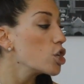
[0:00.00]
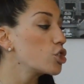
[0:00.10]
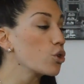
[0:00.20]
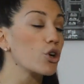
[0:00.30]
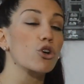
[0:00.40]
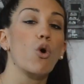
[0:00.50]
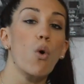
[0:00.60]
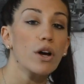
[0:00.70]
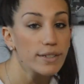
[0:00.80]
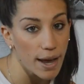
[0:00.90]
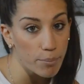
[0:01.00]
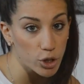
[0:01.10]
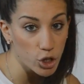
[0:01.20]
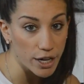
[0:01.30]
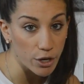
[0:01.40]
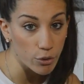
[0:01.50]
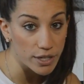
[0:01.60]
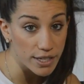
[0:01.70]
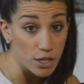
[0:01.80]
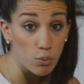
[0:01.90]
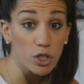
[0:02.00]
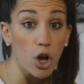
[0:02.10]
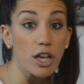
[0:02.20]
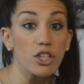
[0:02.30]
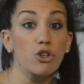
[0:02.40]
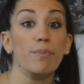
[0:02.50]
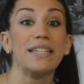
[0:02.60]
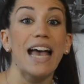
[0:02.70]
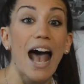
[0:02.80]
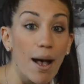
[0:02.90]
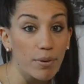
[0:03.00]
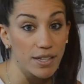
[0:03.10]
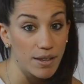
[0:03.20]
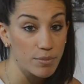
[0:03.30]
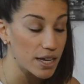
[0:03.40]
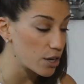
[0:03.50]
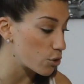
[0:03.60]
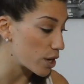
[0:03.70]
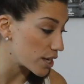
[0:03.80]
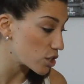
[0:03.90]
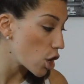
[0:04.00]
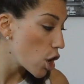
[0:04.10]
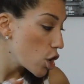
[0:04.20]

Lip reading: So your core temperature increases, which causes your metabolism to increase.